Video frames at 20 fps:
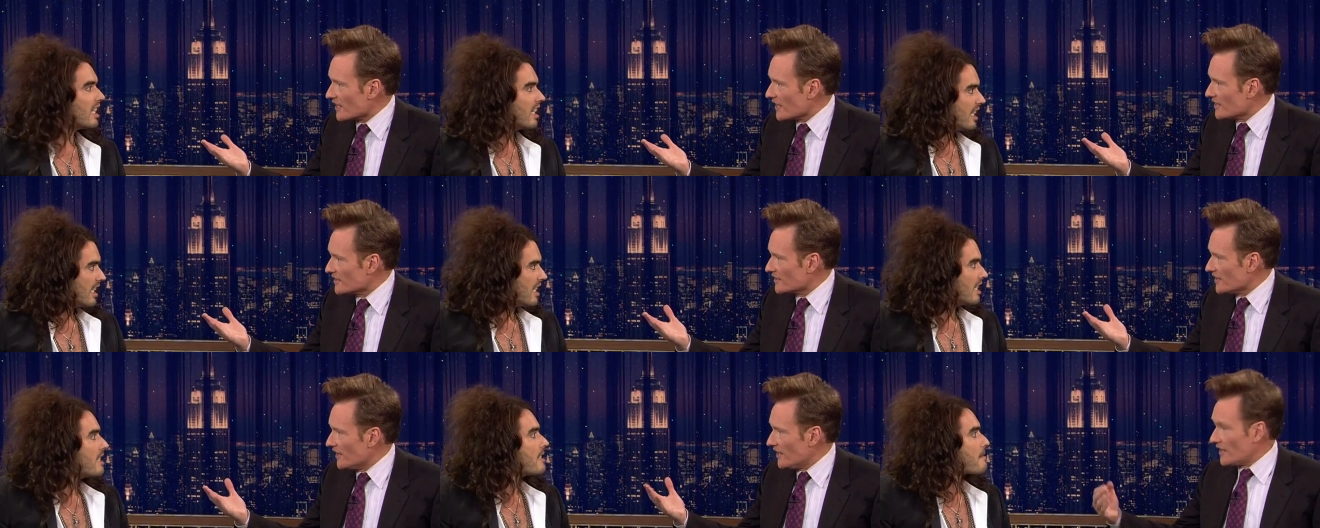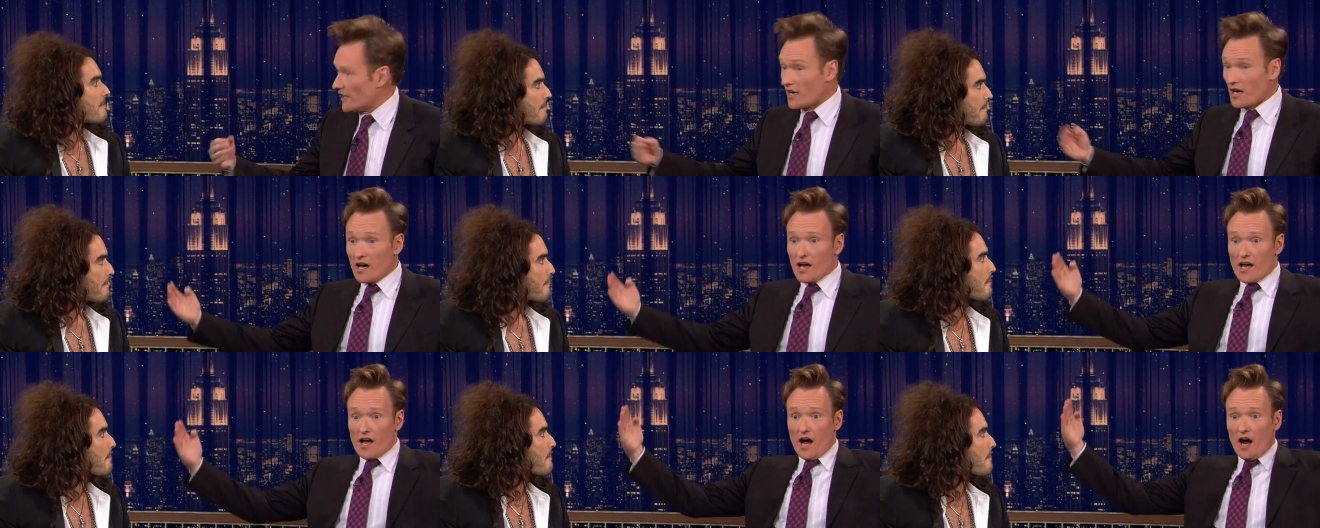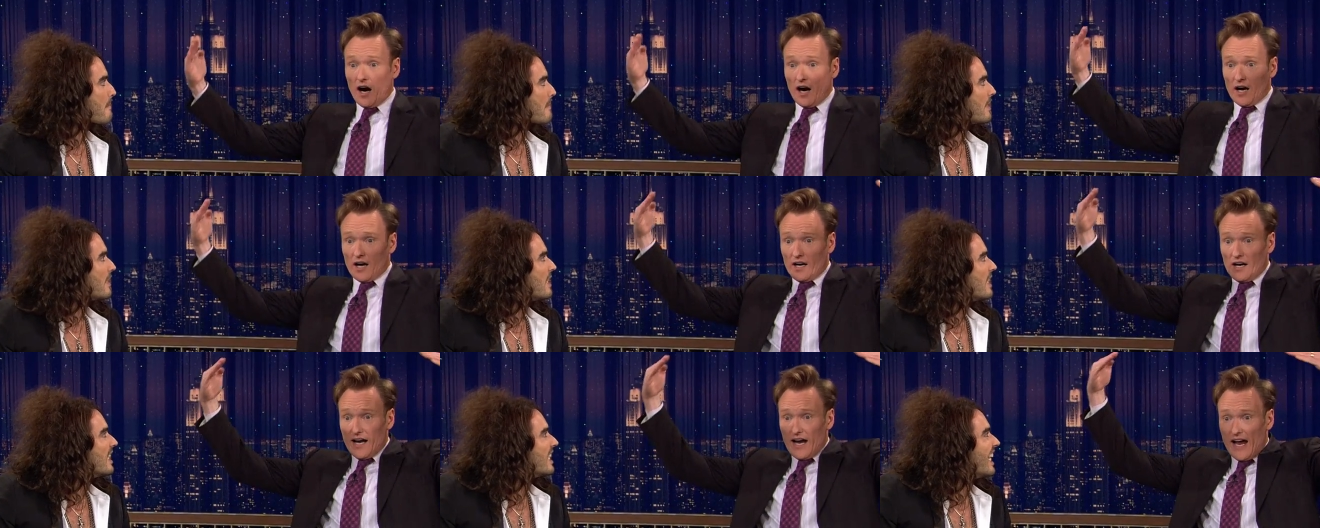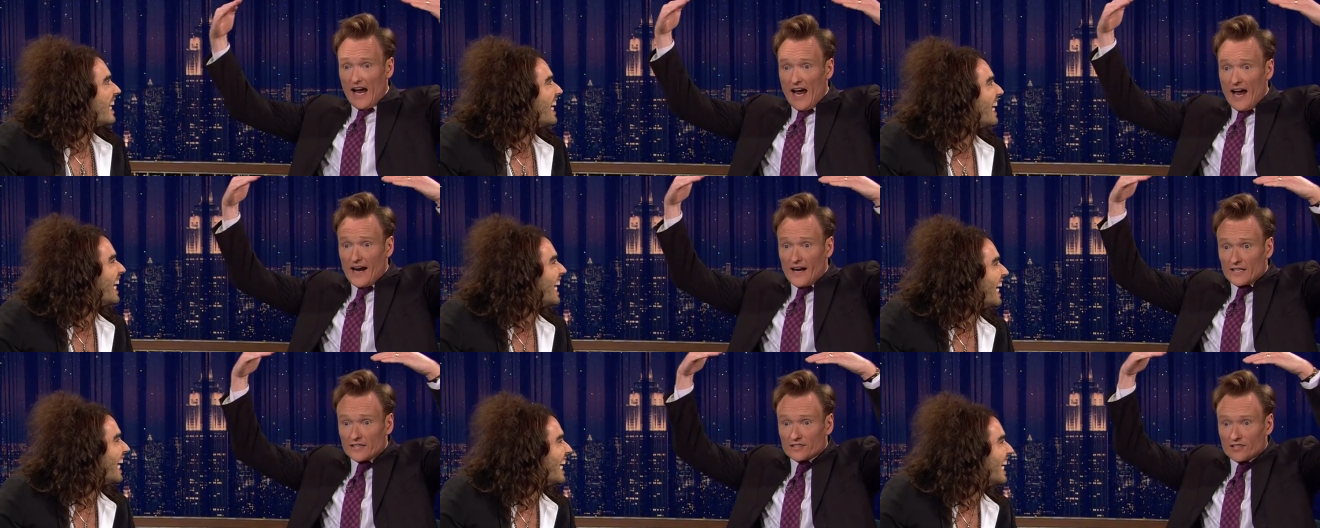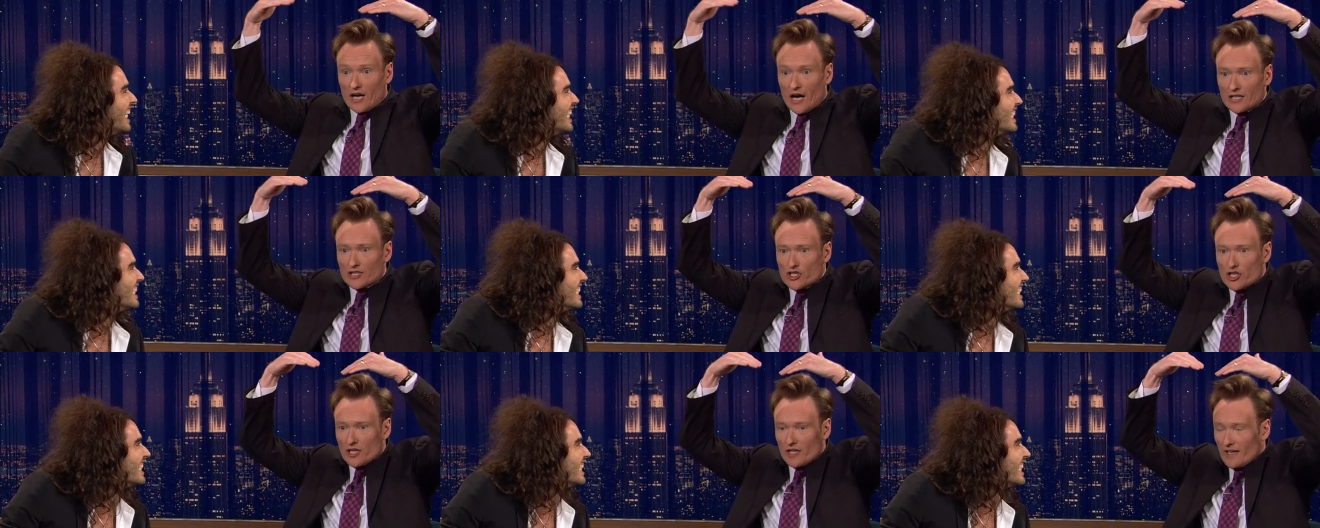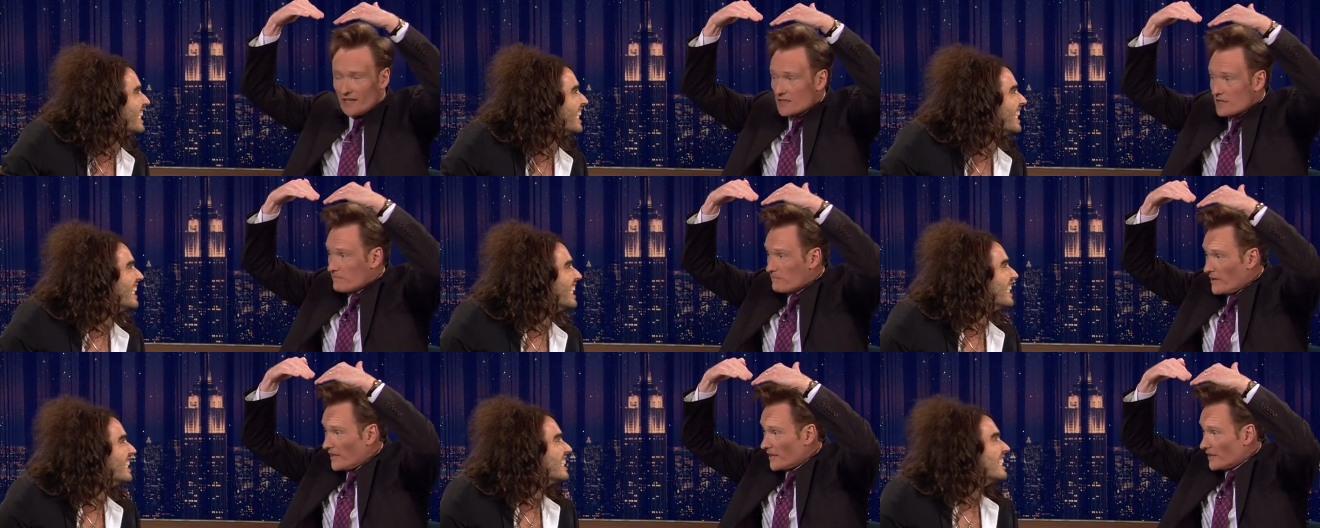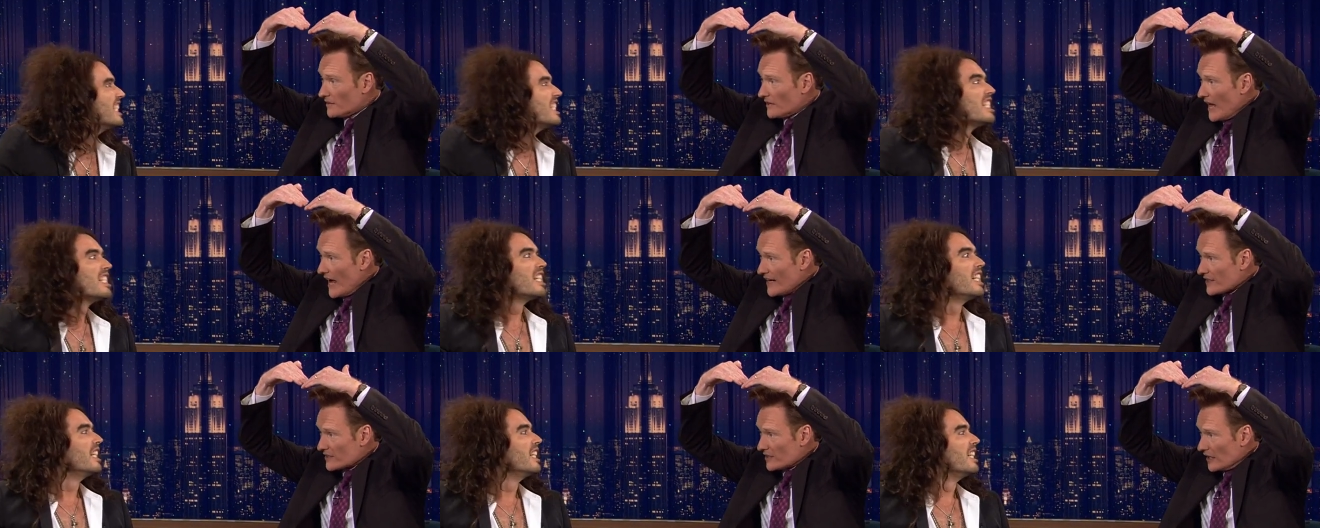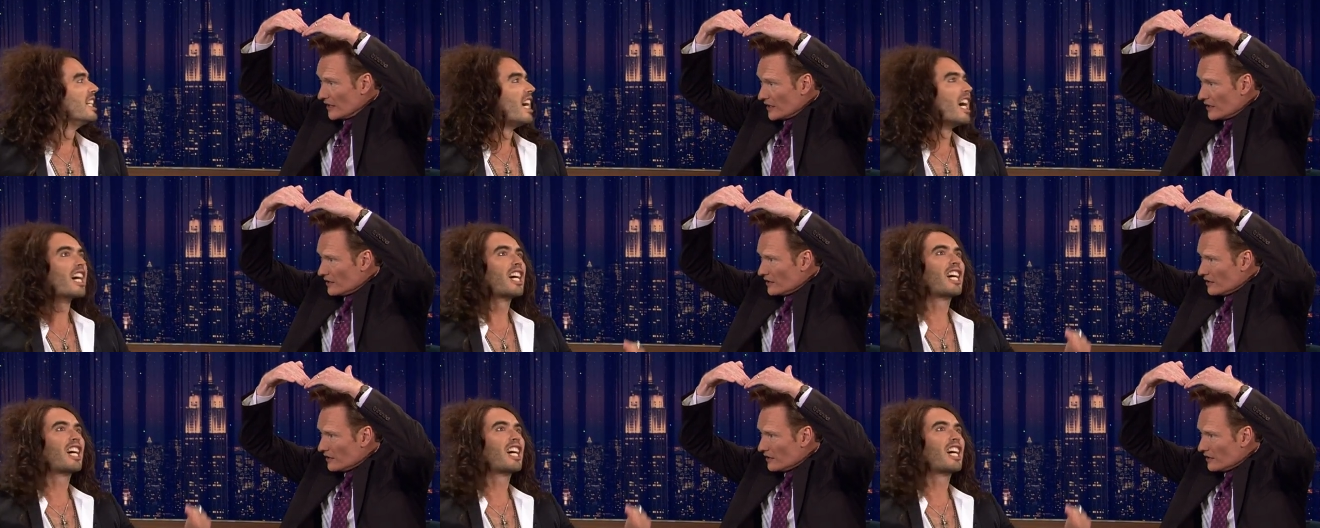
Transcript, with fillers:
Speaker 1: idea. Our hair touching in the mid-Atlantic. A